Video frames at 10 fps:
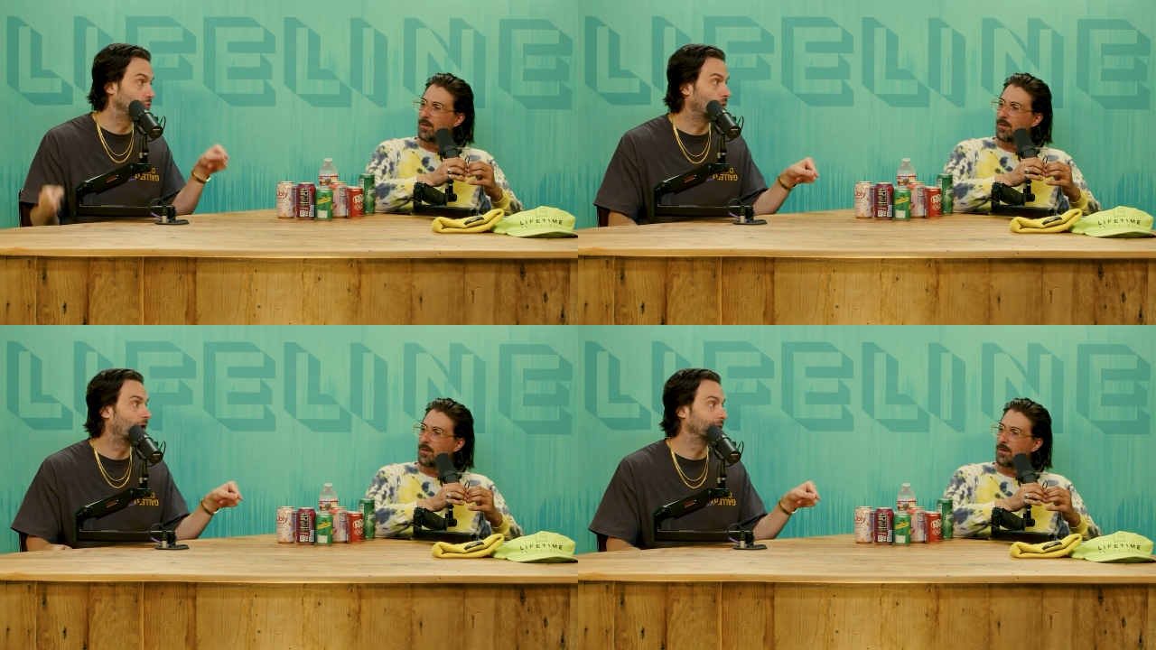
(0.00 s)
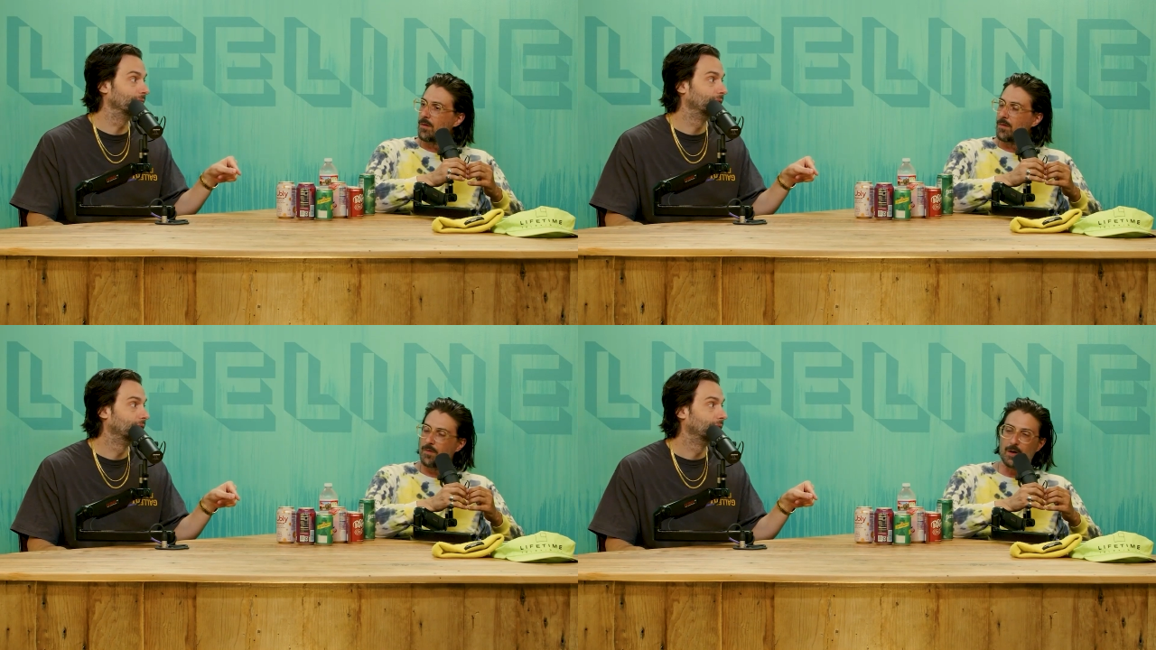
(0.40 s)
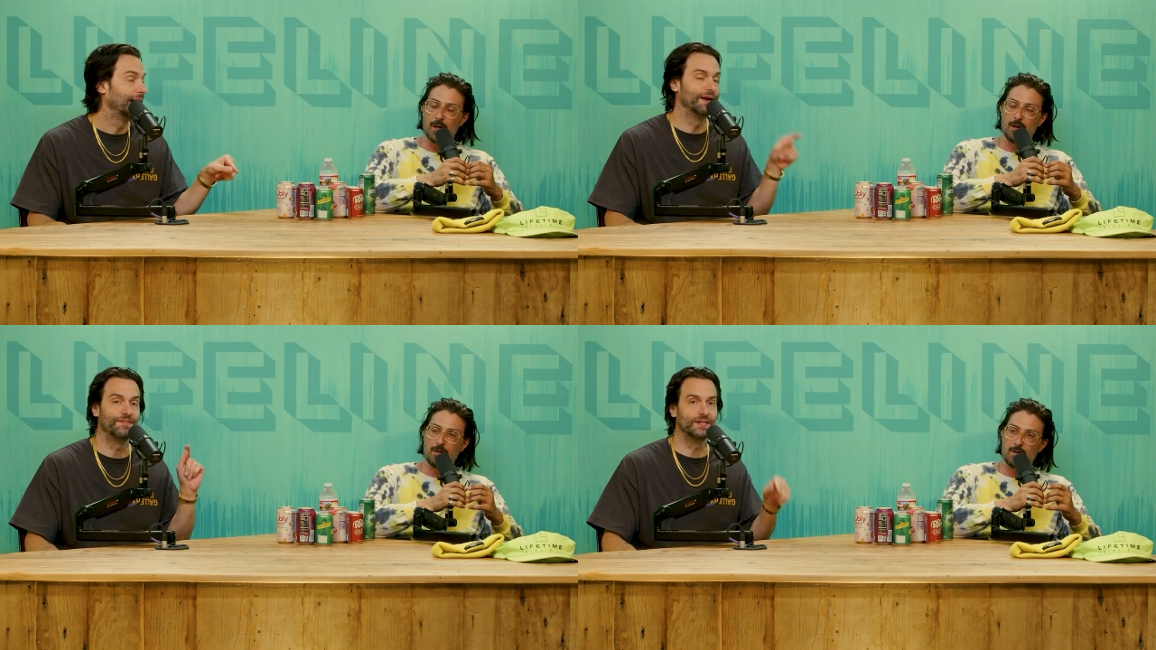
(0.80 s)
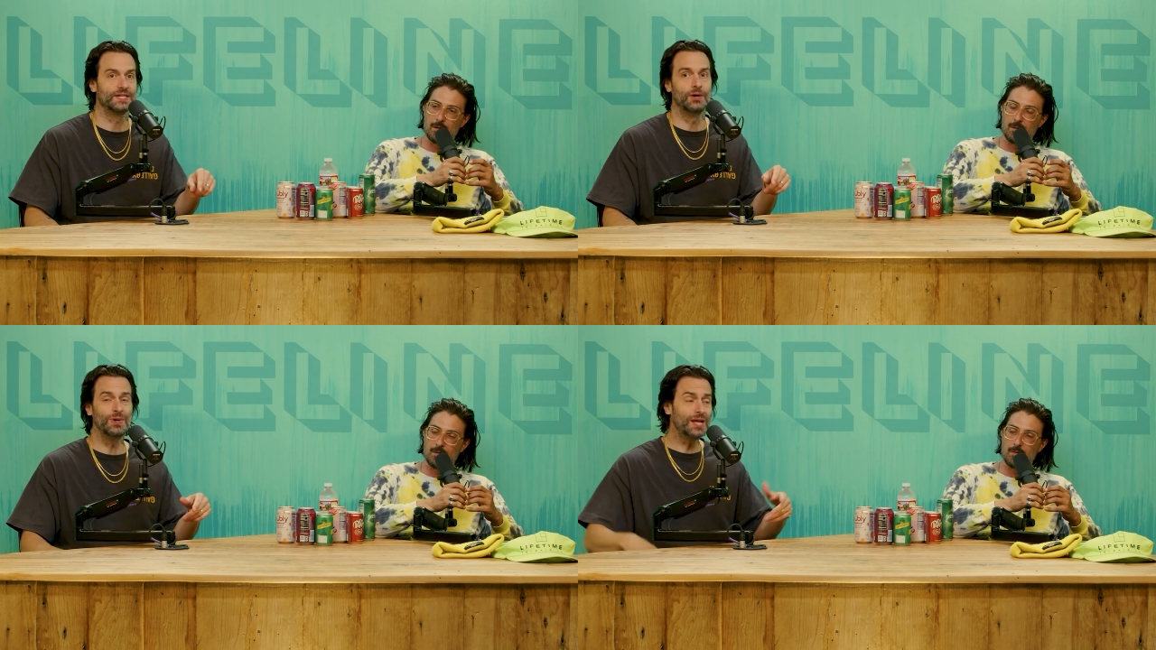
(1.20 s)
Speaker 1: you want. Right. And if they
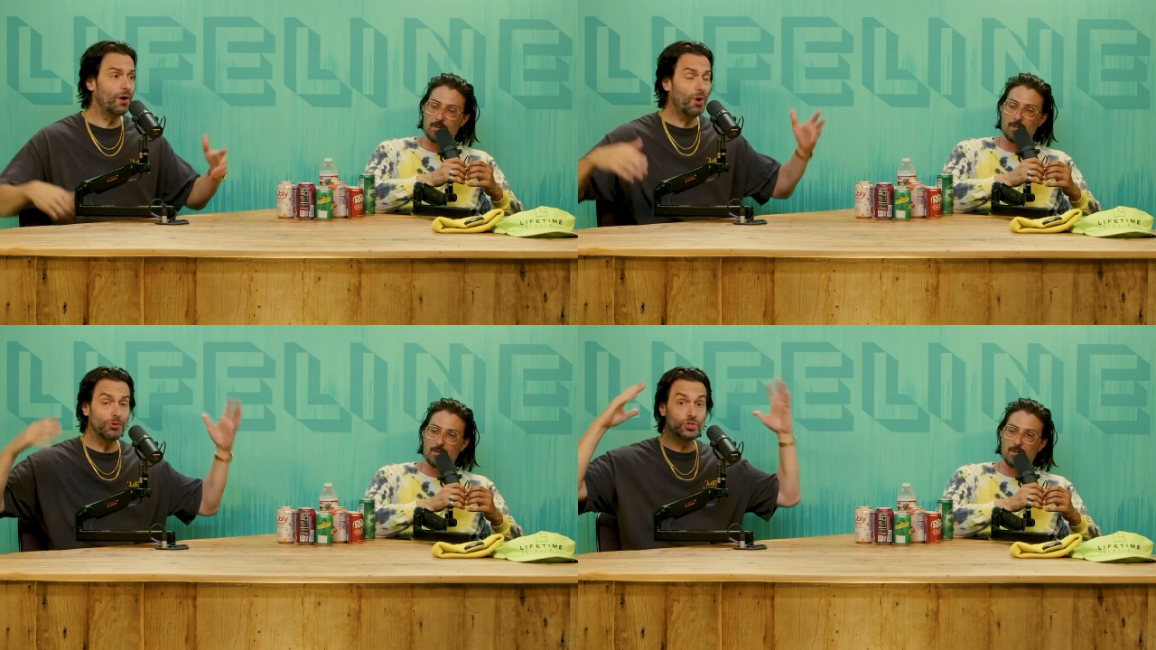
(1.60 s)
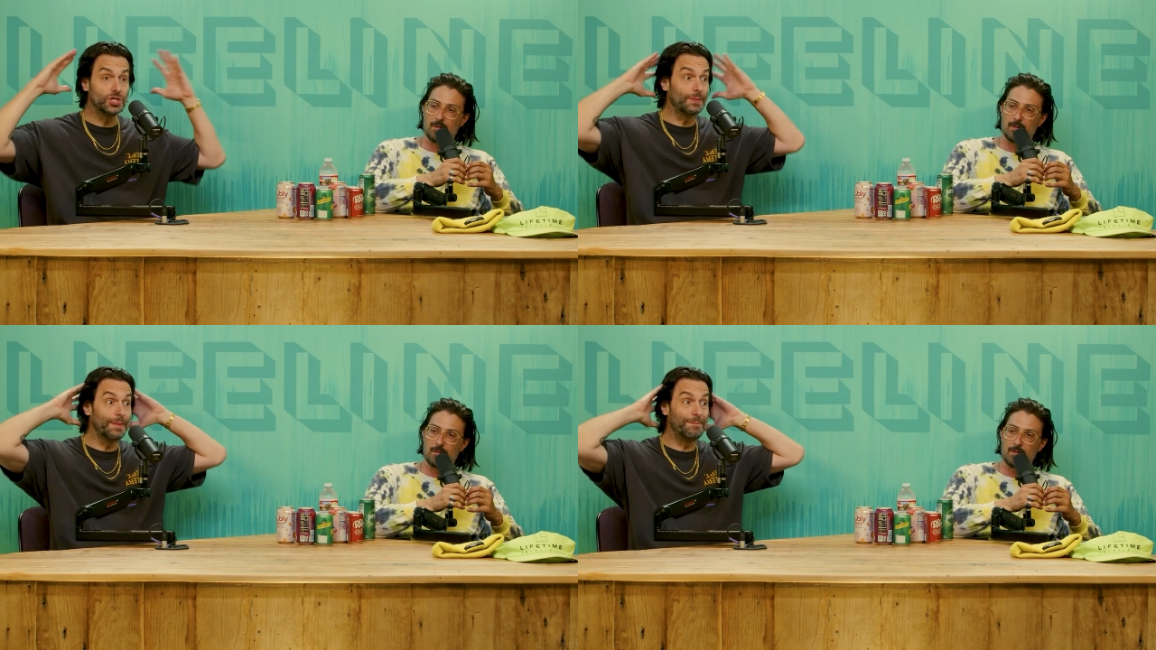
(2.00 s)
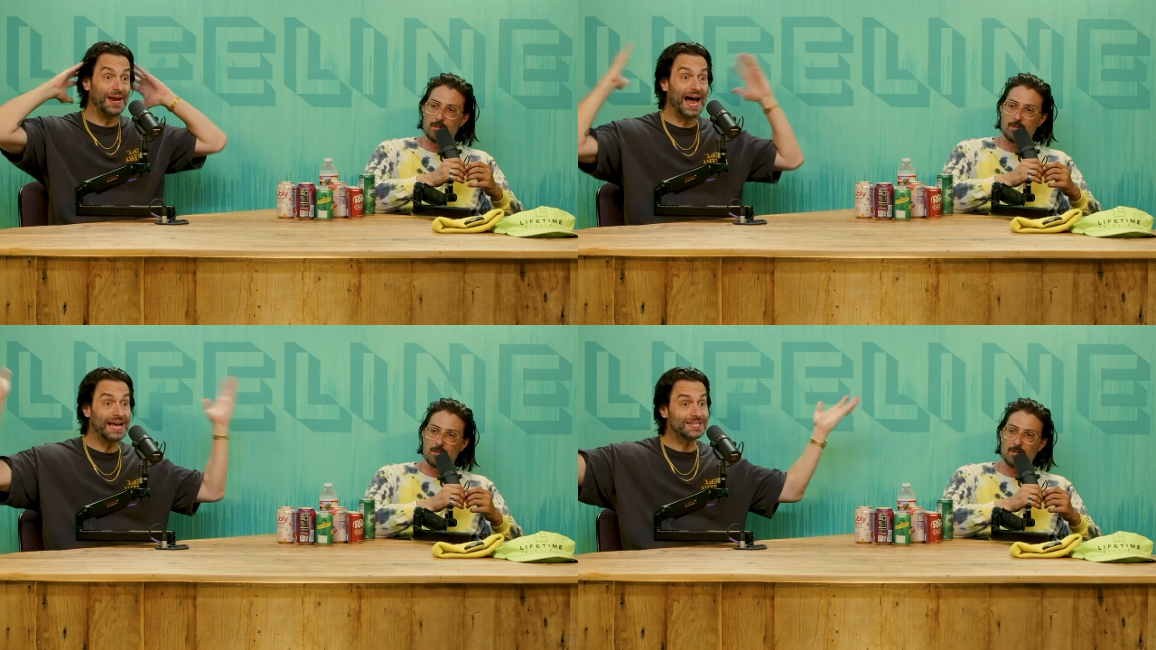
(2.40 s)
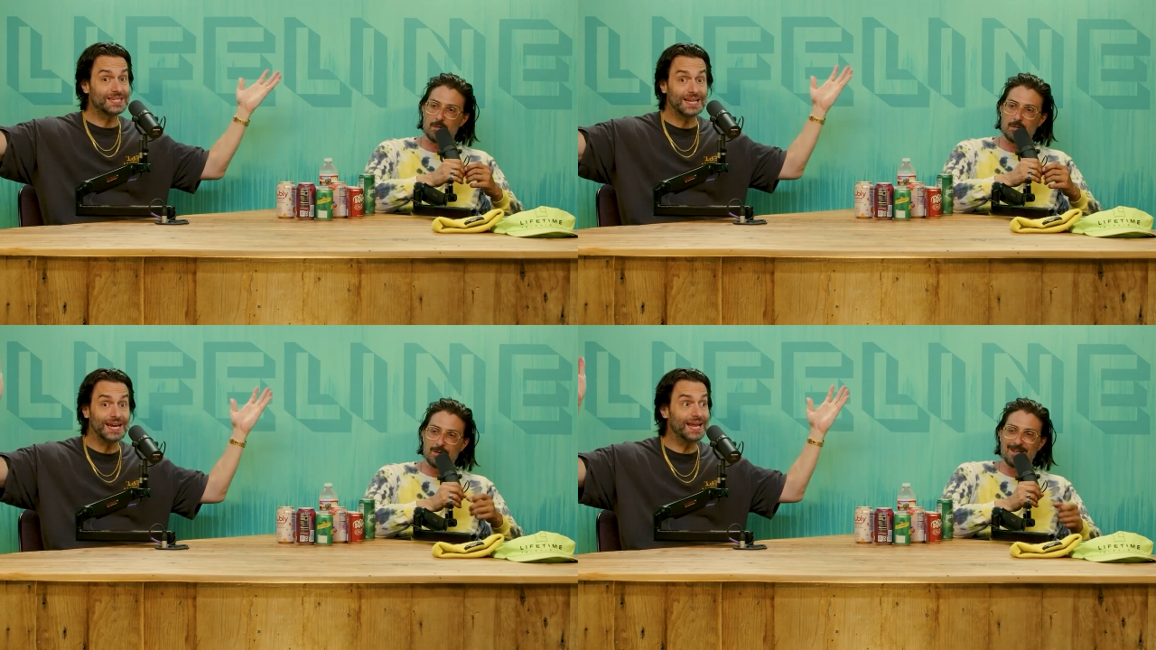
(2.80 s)
say, we don't want you to be
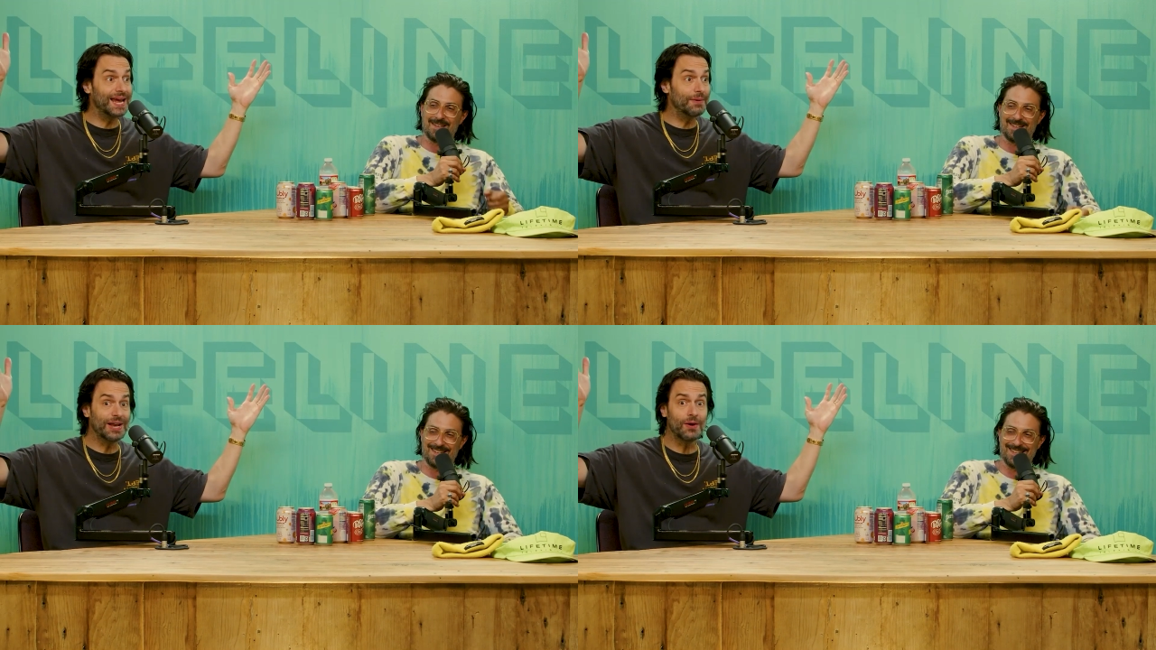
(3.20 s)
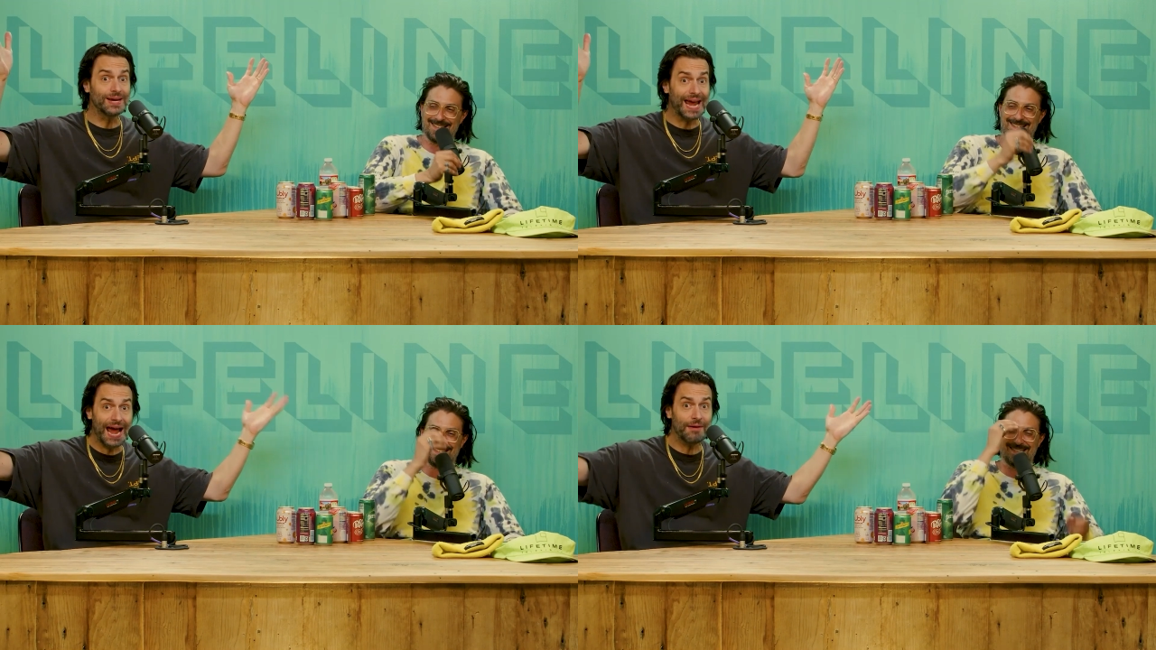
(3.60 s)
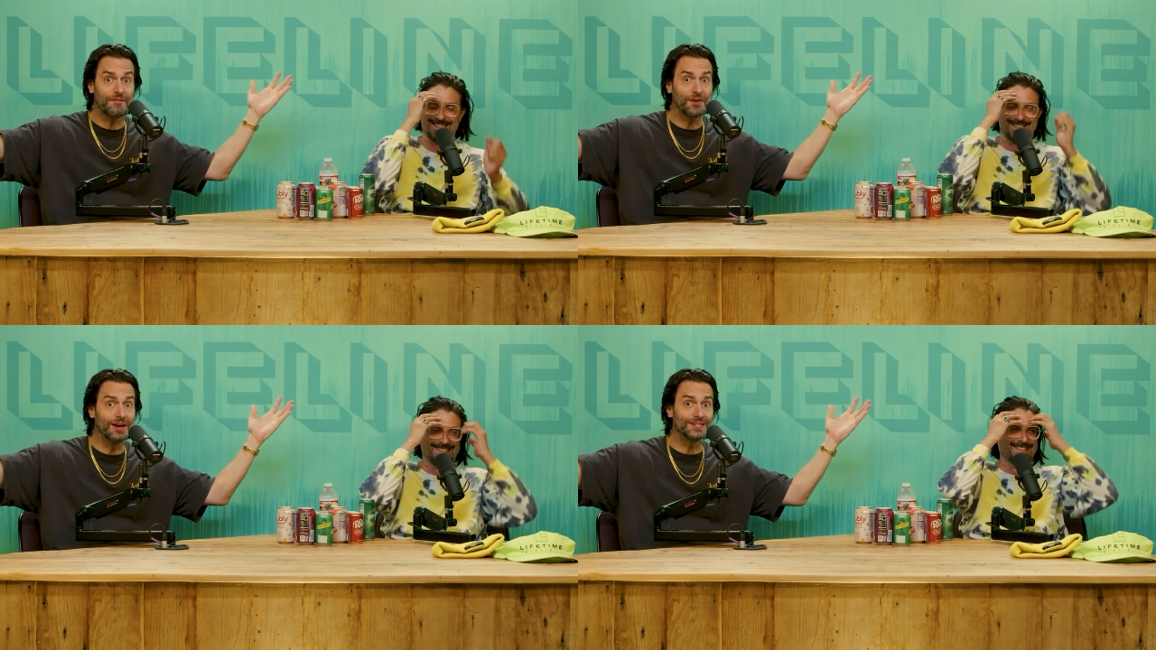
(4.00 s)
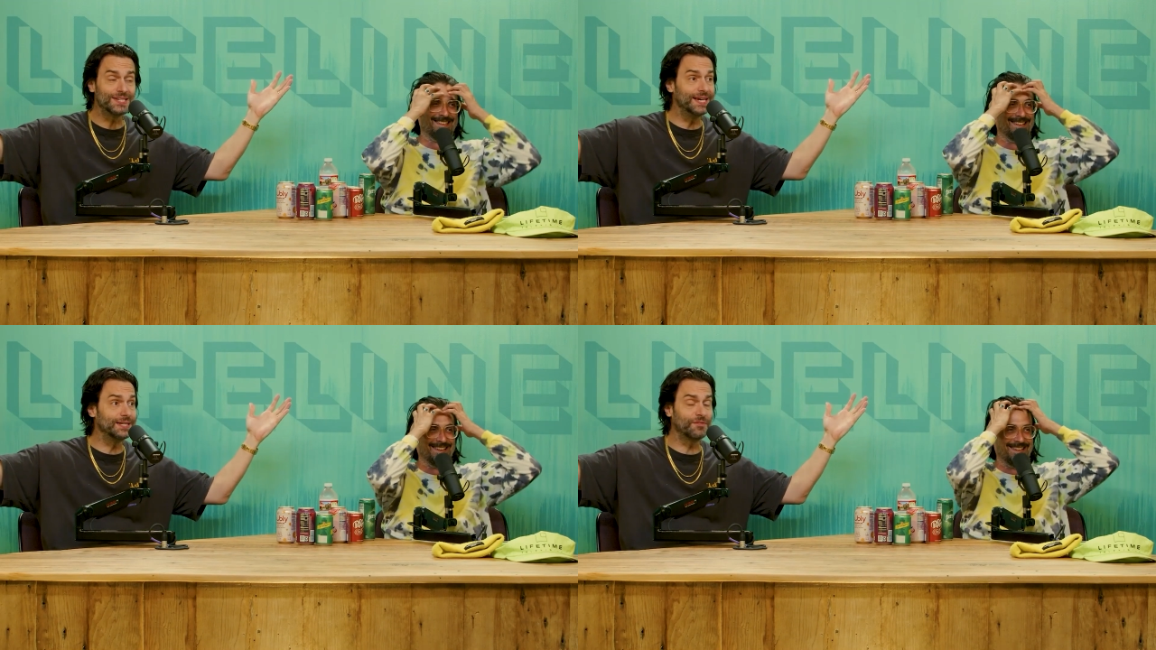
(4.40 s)
blasting in here. We don't care if you're
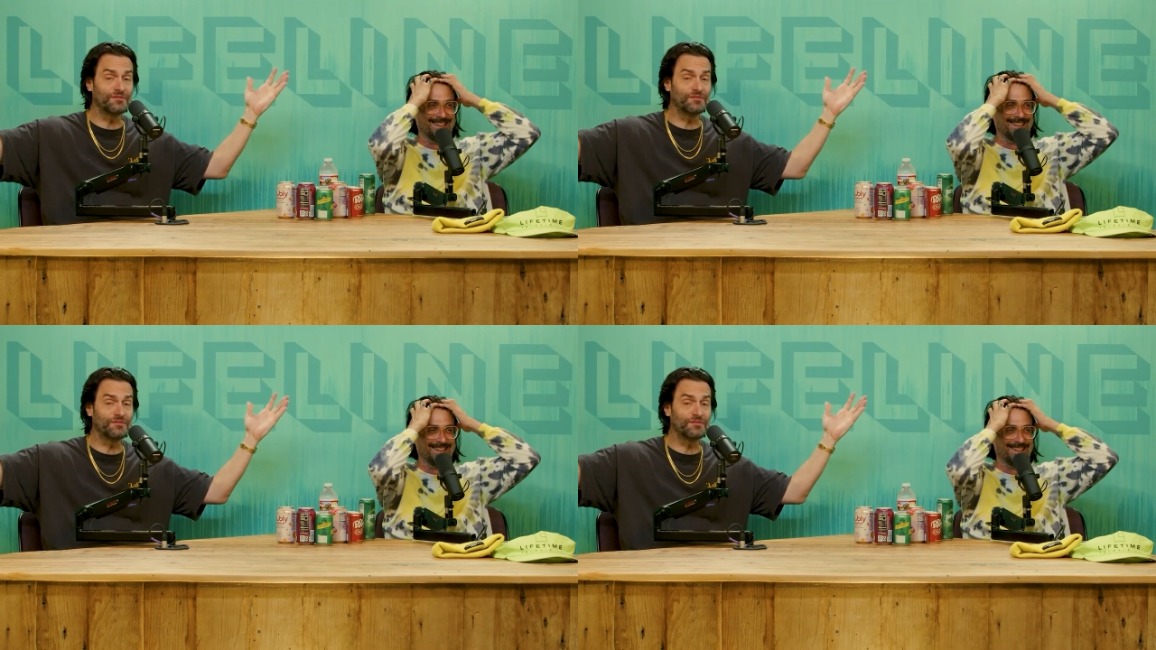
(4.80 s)
listening to